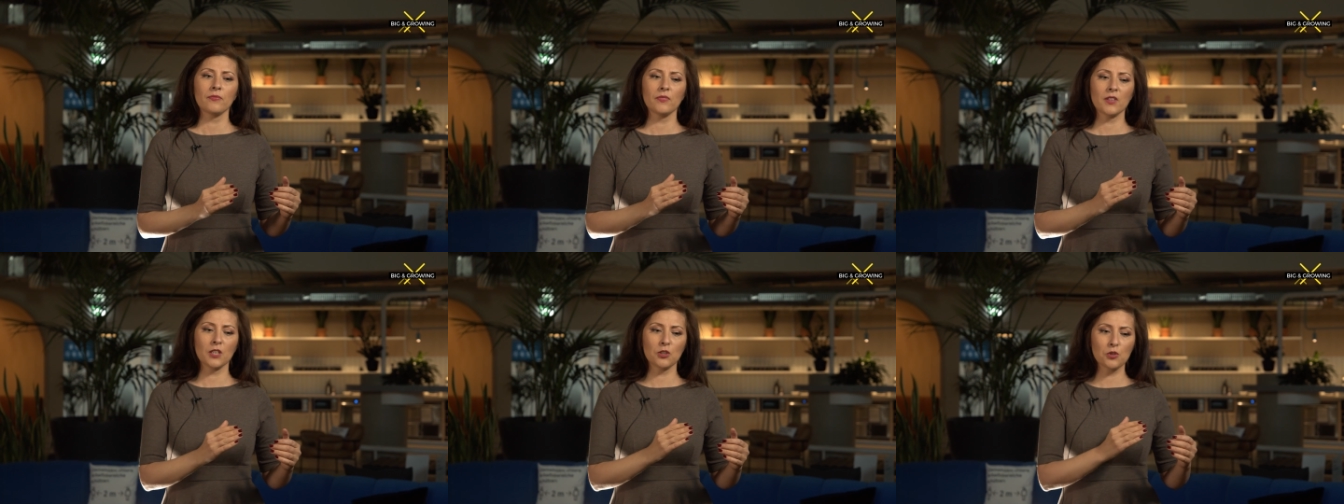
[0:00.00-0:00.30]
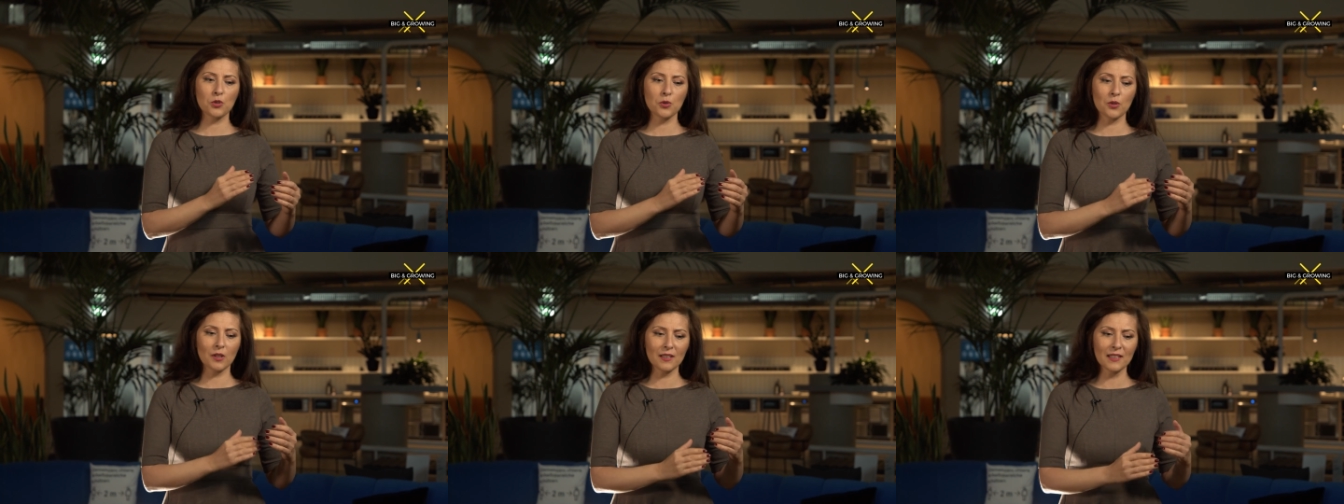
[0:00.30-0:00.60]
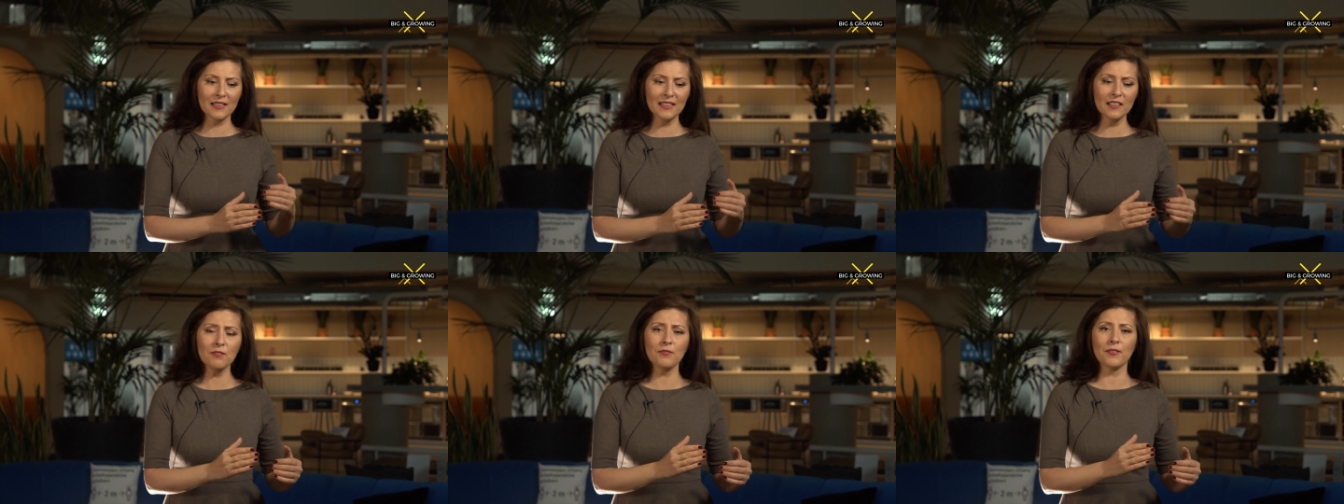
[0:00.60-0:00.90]
that you are
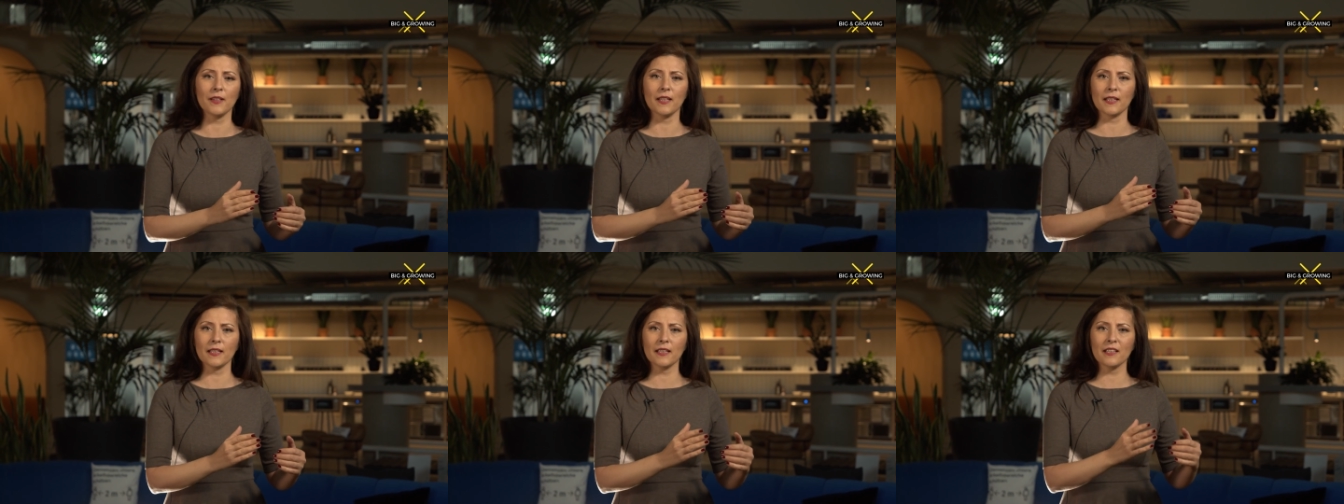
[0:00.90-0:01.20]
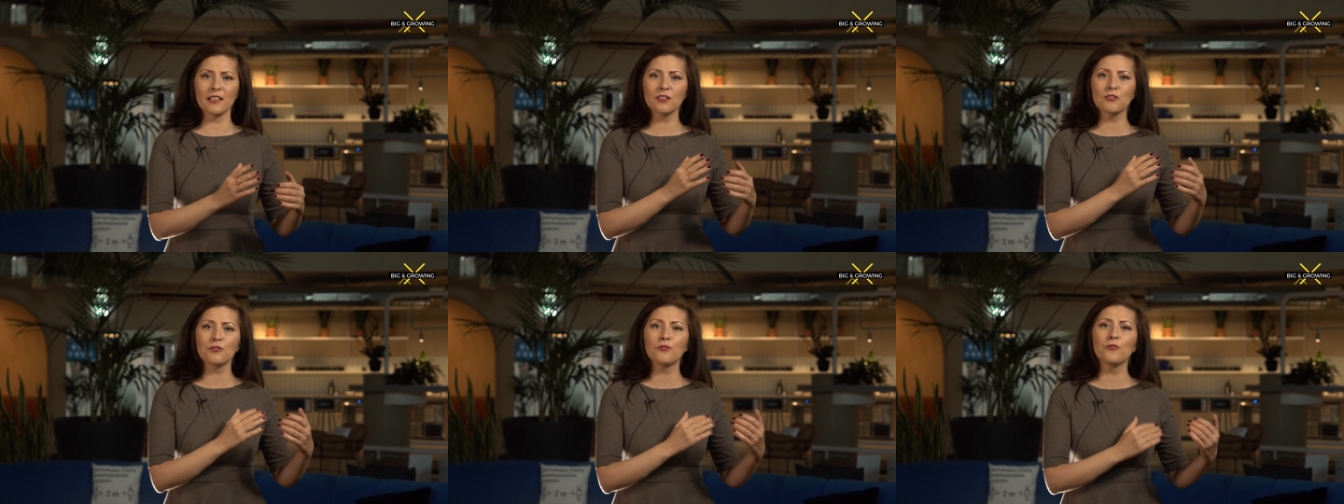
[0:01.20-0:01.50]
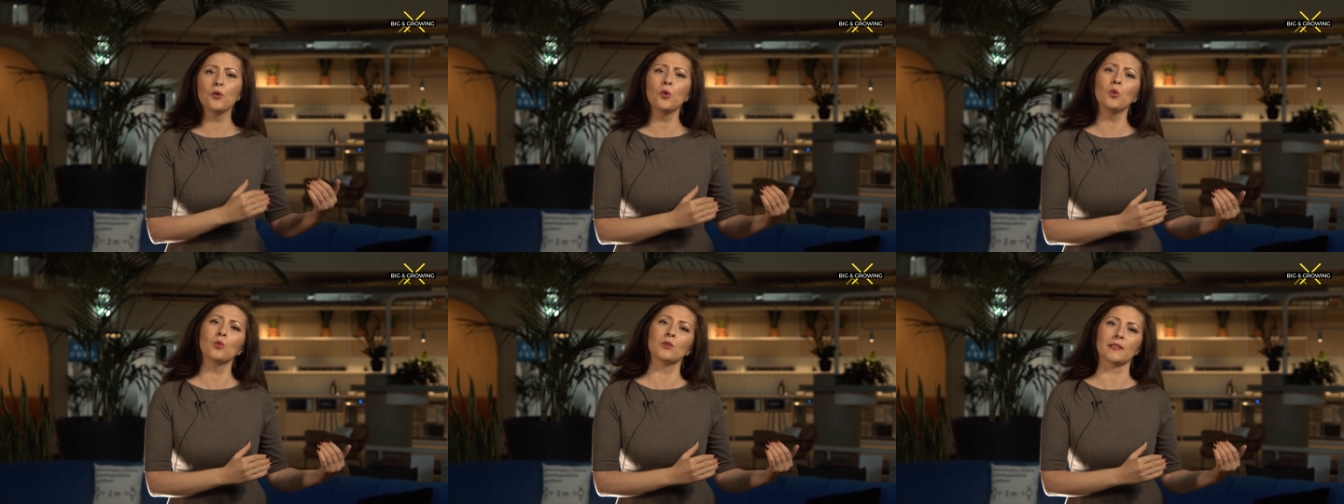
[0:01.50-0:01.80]
living in
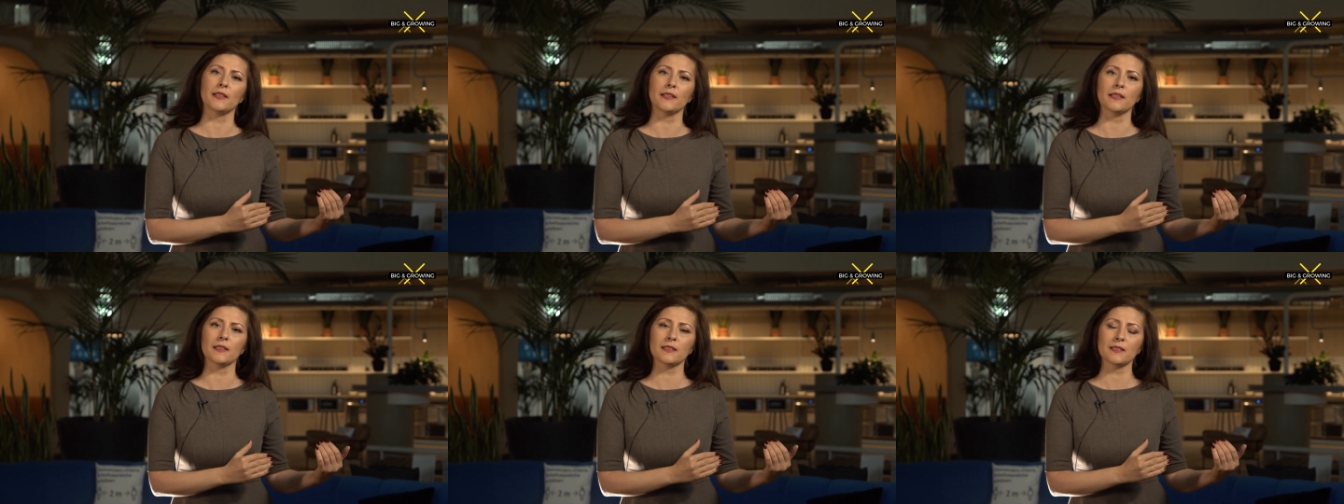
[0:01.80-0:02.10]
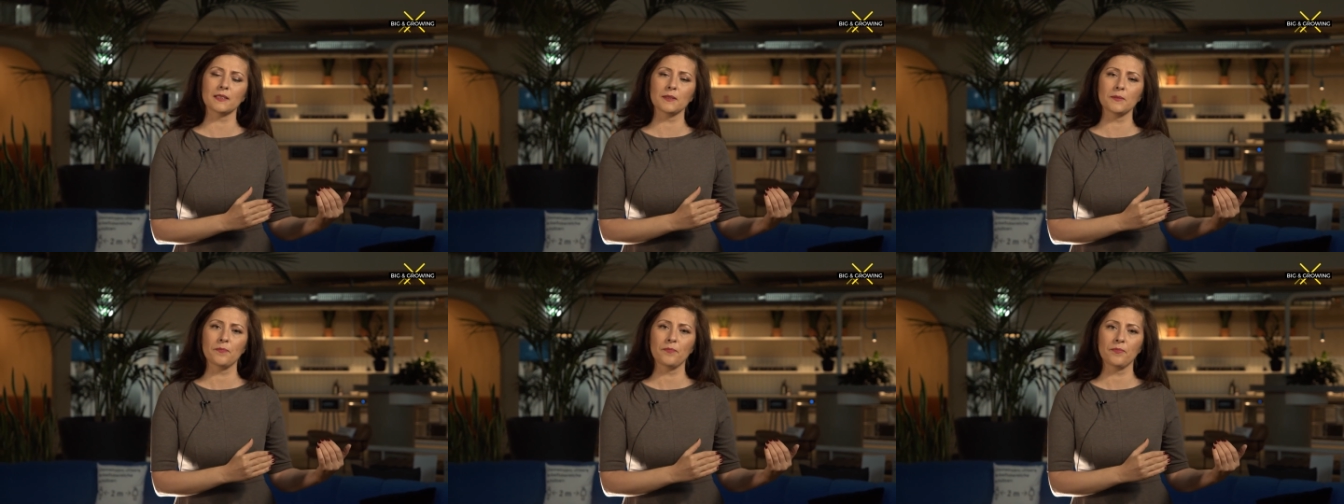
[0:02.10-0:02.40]
fullness.